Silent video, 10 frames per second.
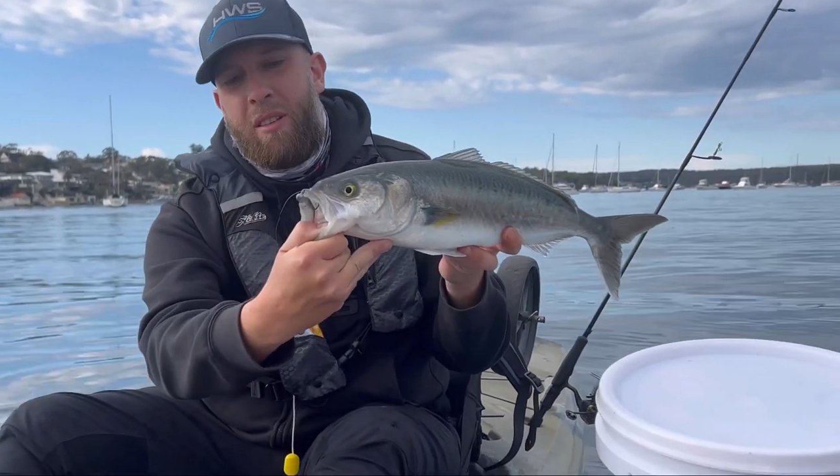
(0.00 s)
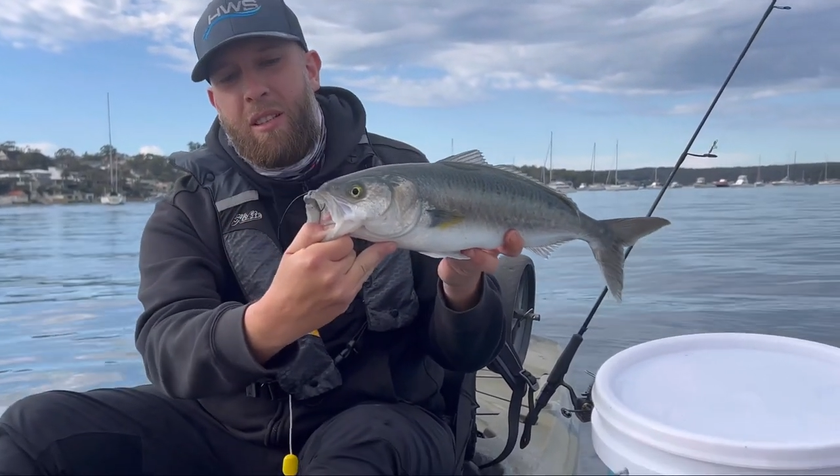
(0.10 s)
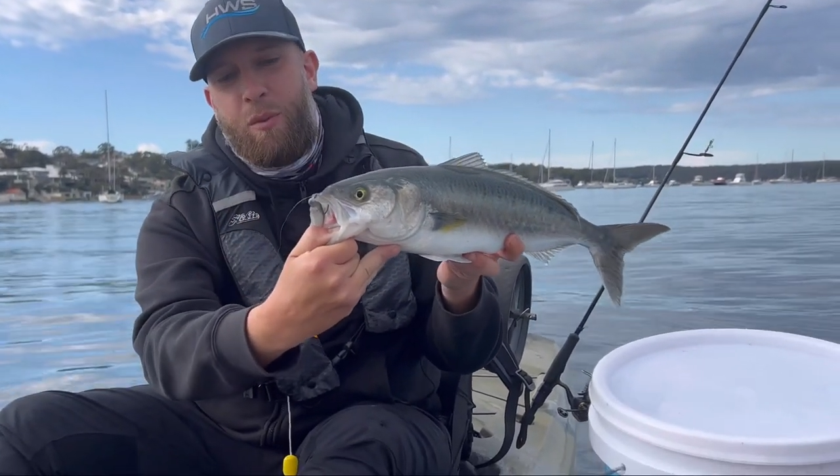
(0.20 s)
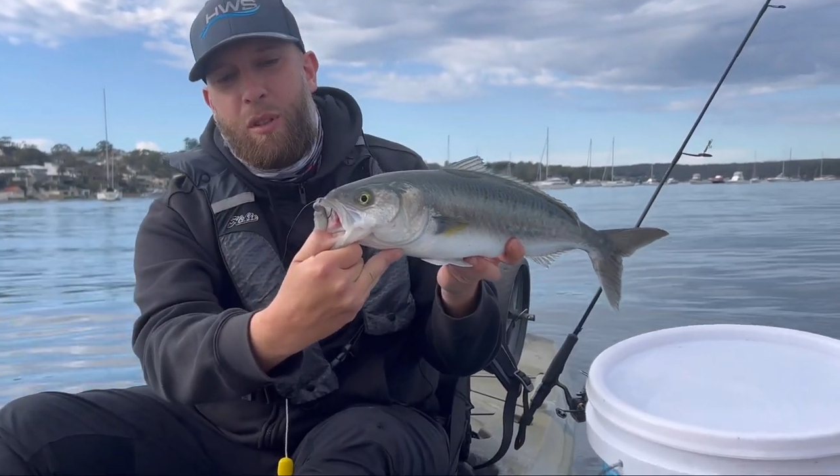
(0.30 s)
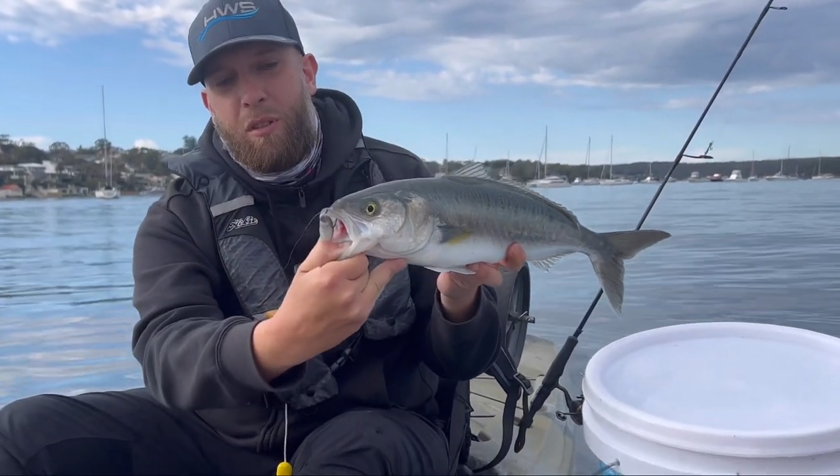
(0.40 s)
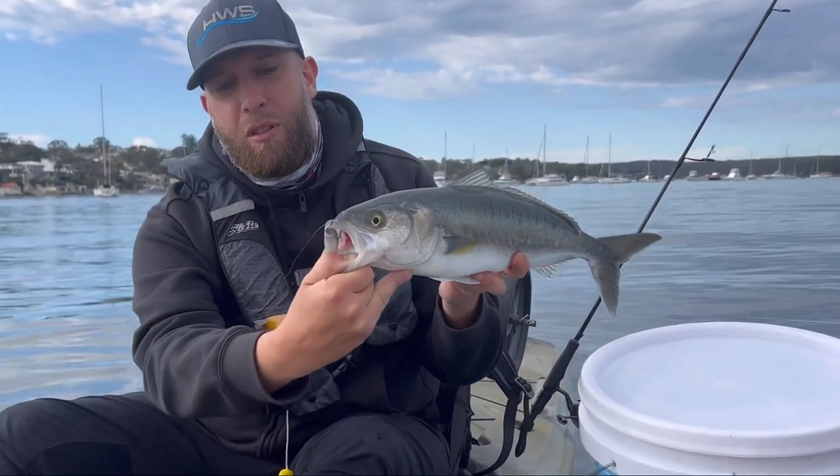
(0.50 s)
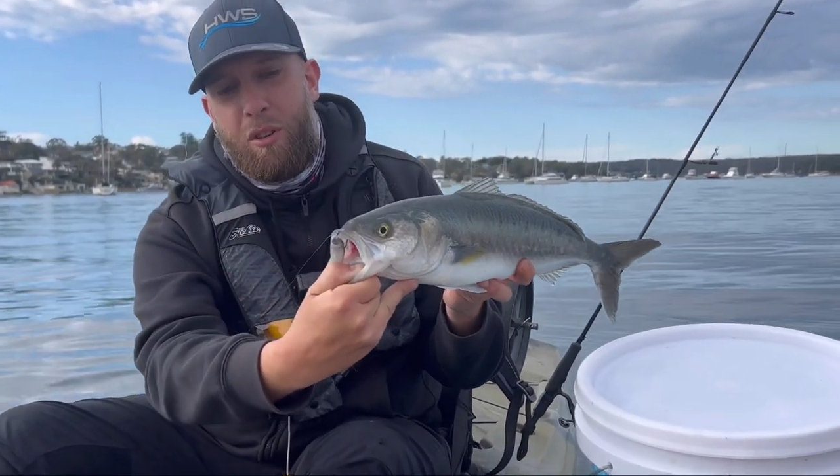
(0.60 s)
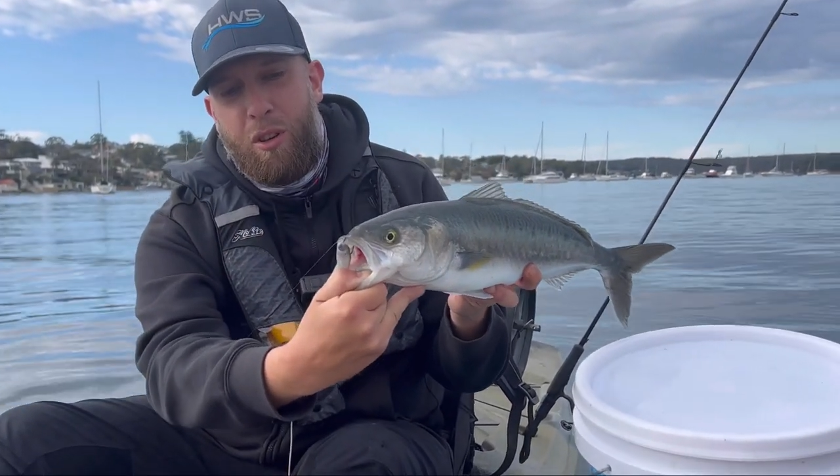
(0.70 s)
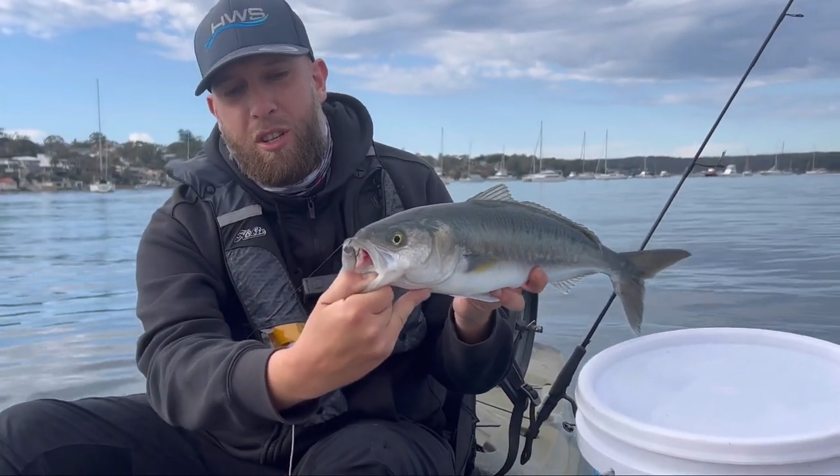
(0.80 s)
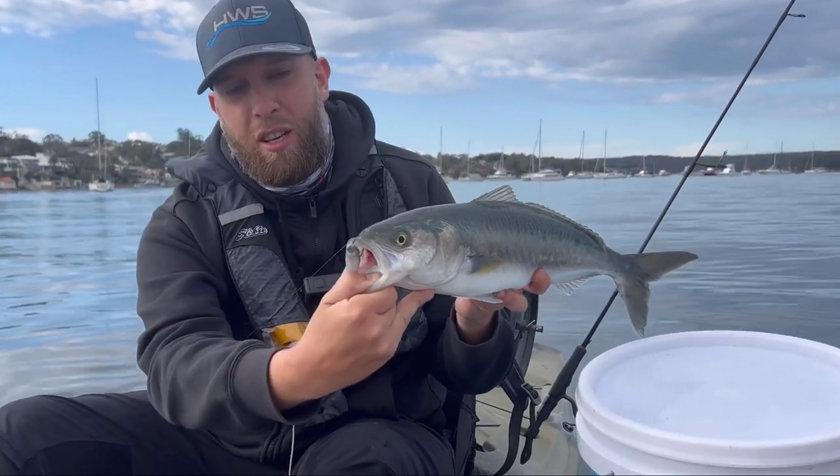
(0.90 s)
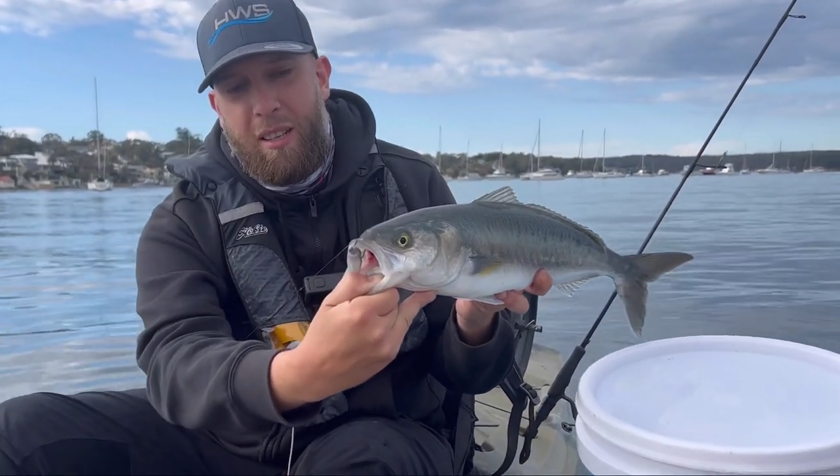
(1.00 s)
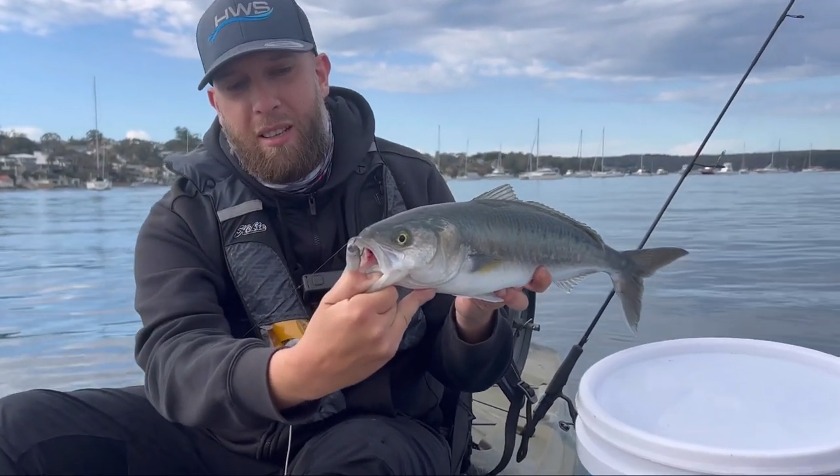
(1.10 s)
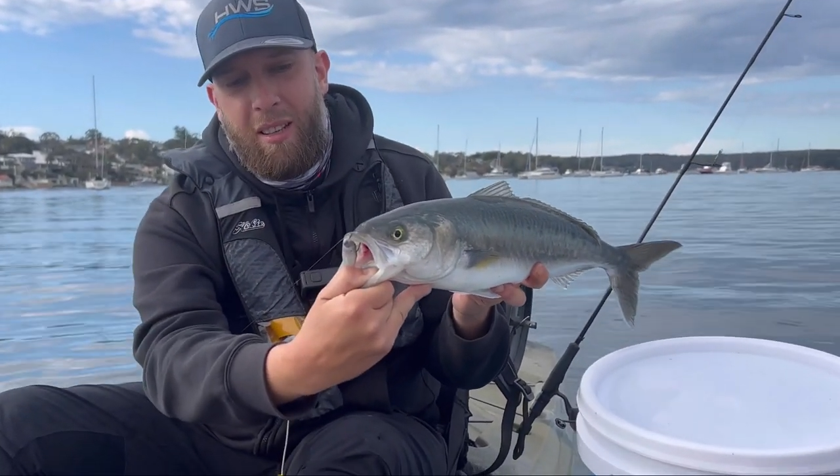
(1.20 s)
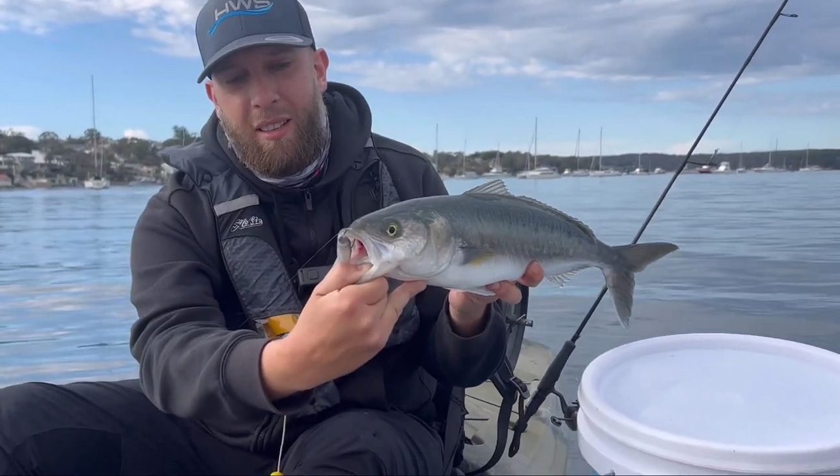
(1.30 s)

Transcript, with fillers: This one on the jerk shad,